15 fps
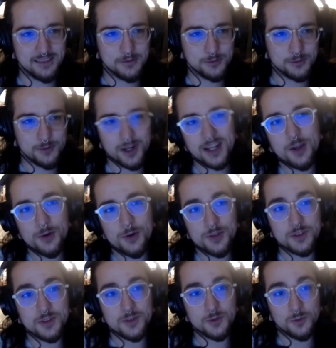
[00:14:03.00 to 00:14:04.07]
when it
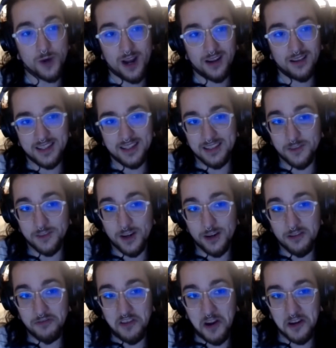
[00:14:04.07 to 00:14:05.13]
goes well, it's
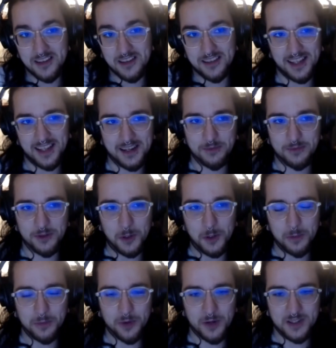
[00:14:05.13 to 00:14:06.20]
very fun, like
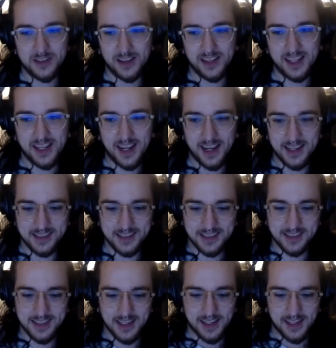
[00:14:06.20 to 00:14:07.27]
for personally,
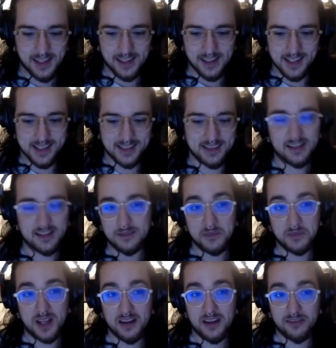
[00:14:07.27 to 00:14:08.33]
as
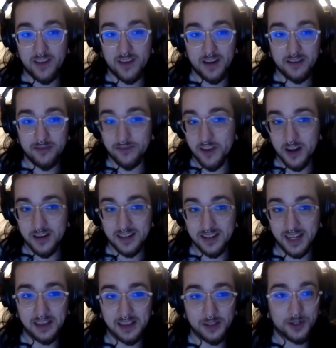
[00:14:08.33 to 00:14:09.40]
I find fun
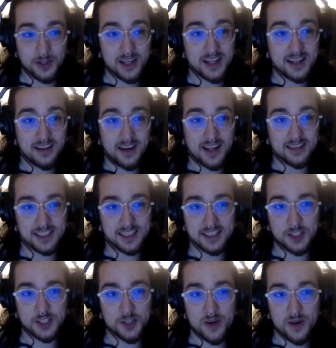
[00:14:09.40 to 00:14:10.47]
in learning, and like
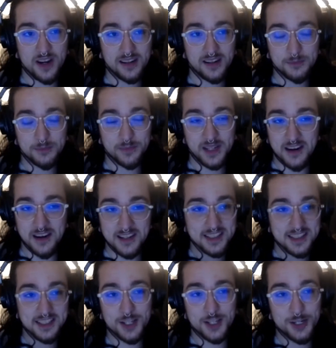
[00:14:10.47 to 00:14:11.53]
QA, because
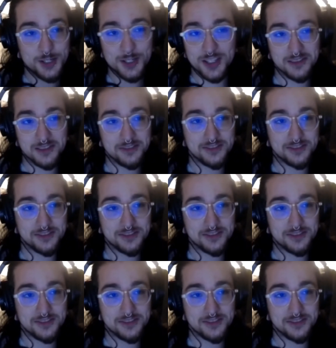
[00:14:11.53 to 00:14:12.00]
it touches